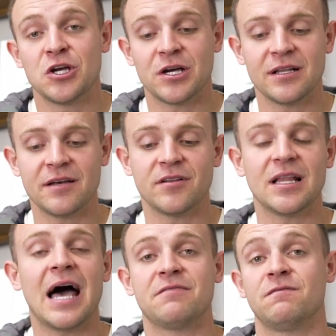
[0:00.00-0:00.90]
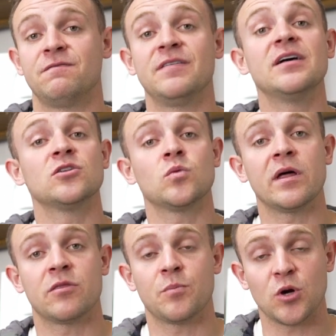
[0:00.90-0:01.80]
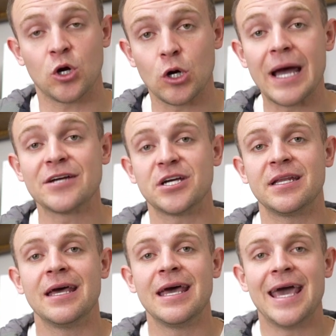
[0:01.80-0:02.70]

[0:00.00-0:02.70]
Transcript: you're gonna live a life filled with progression,